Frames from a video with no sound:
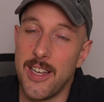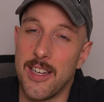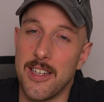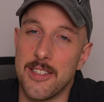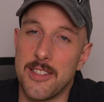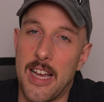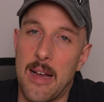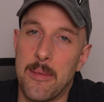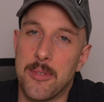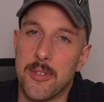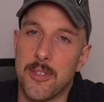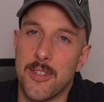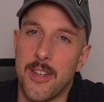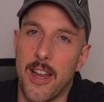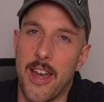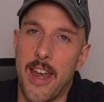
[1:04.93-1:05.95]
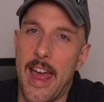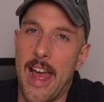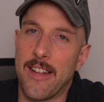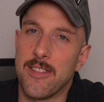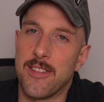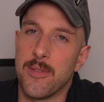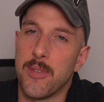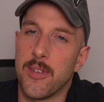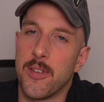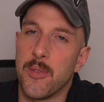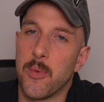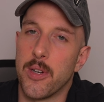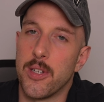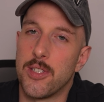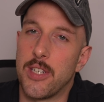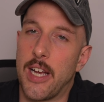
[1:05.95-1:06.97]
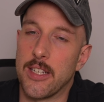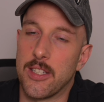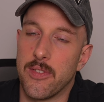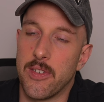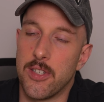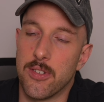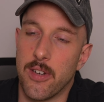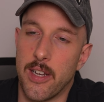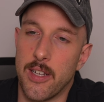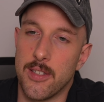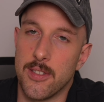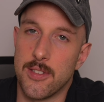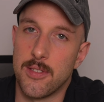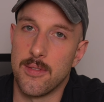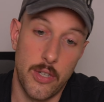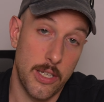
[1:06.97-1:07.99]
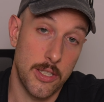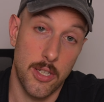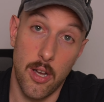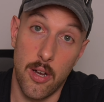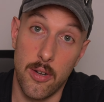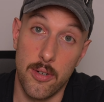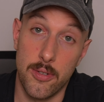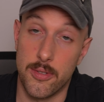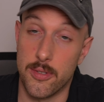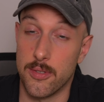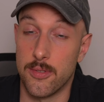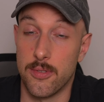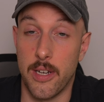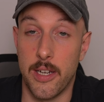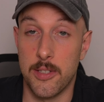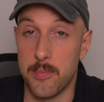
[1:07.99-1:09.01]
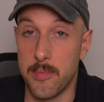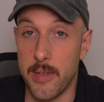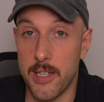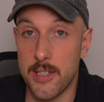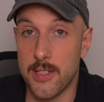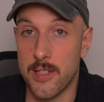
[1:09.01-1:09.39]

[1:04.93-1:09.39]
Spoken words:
adapter, not an active one, which actively transcodes or transmits